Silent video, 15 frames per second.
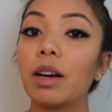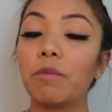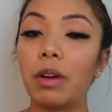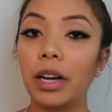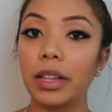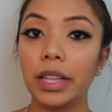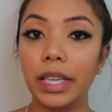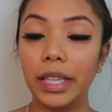
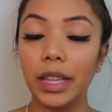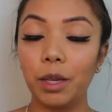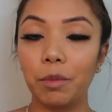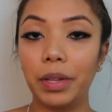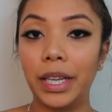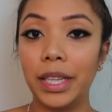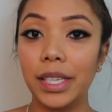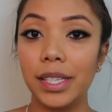I'll link the
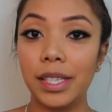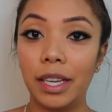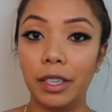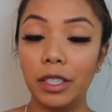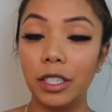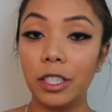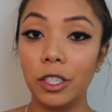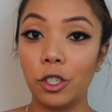playlist
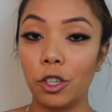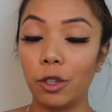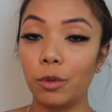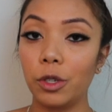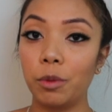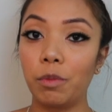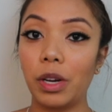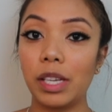down in the
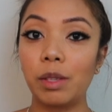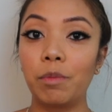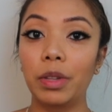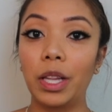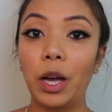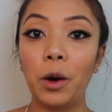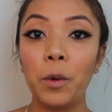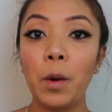description box
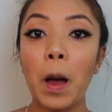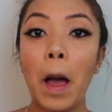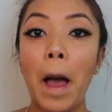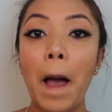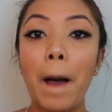below.